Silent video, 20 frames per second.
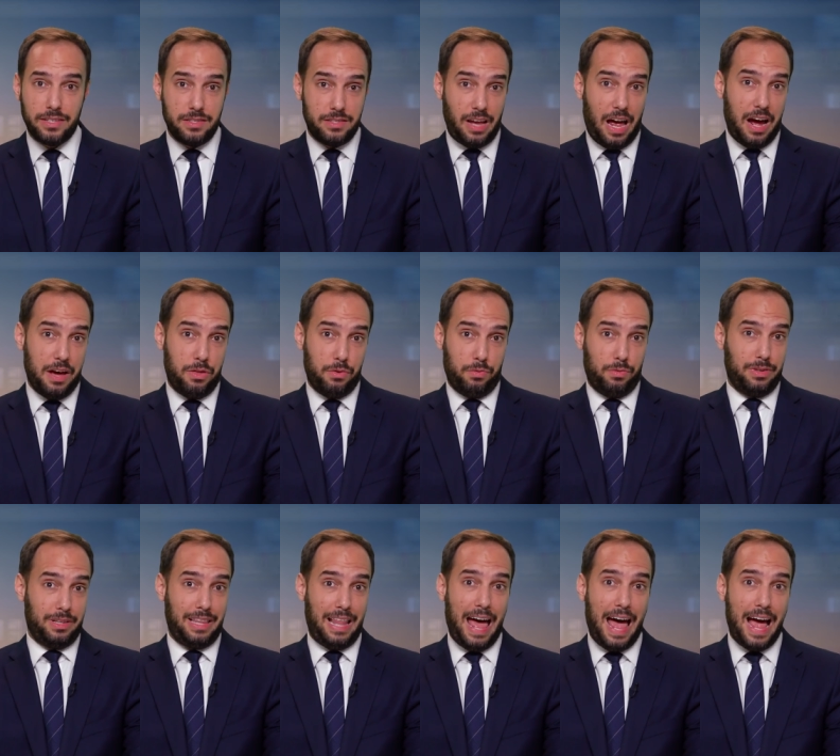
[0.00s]
has either
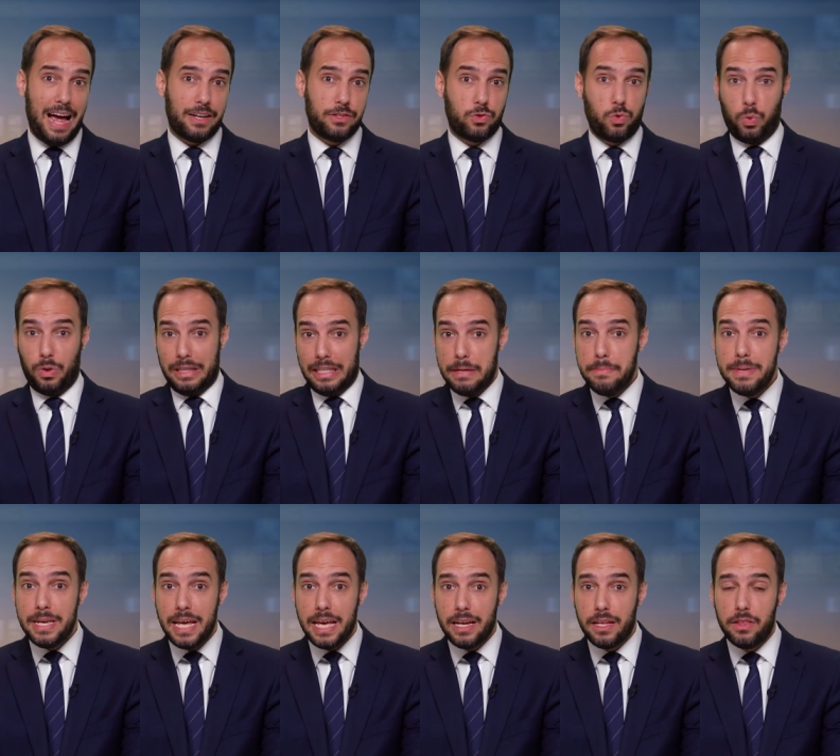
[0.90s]
relaxed or
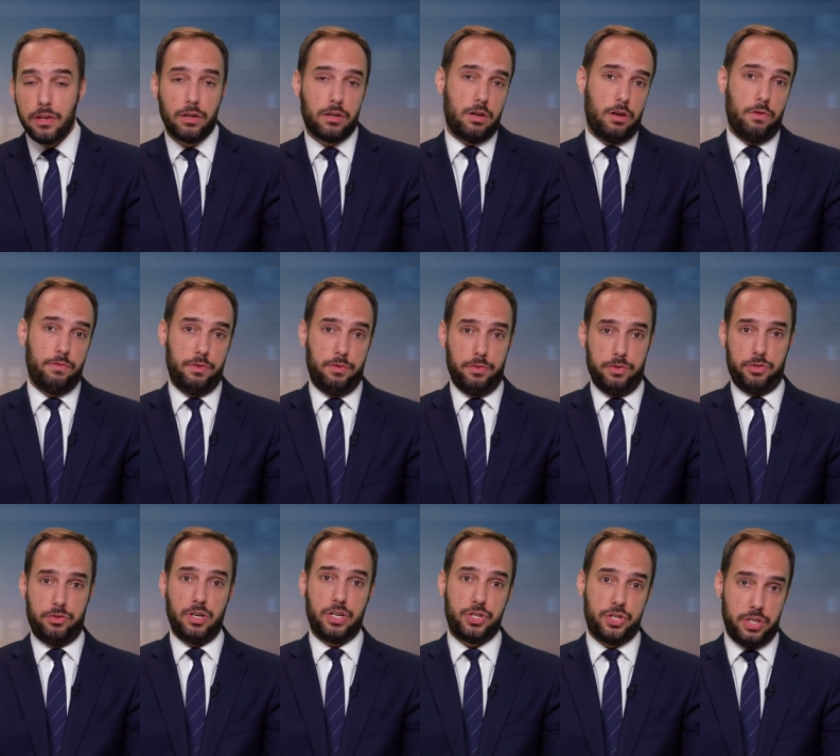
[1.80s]
eliminated their COVID
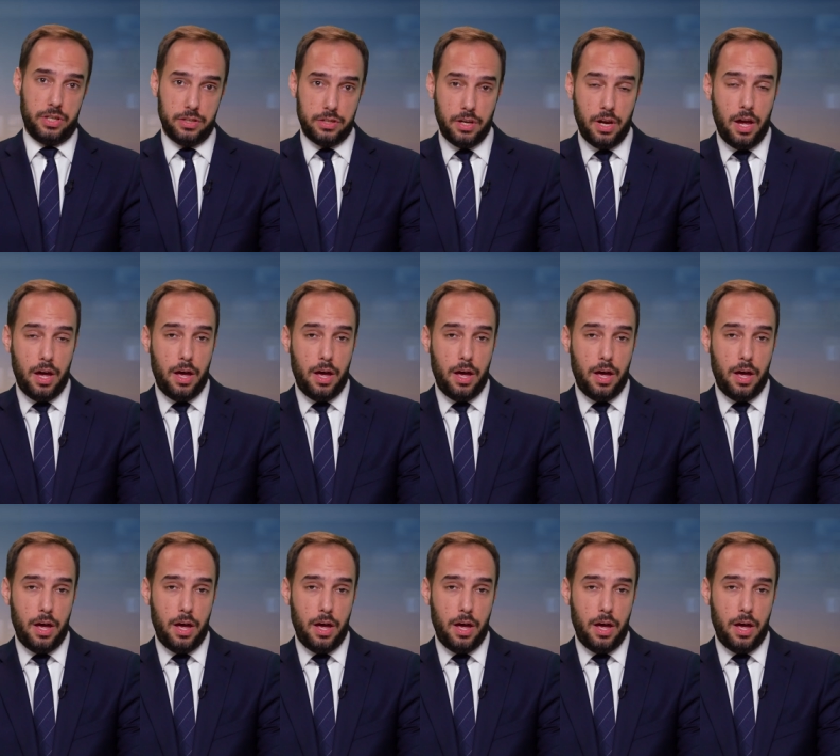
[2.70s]
restrictions.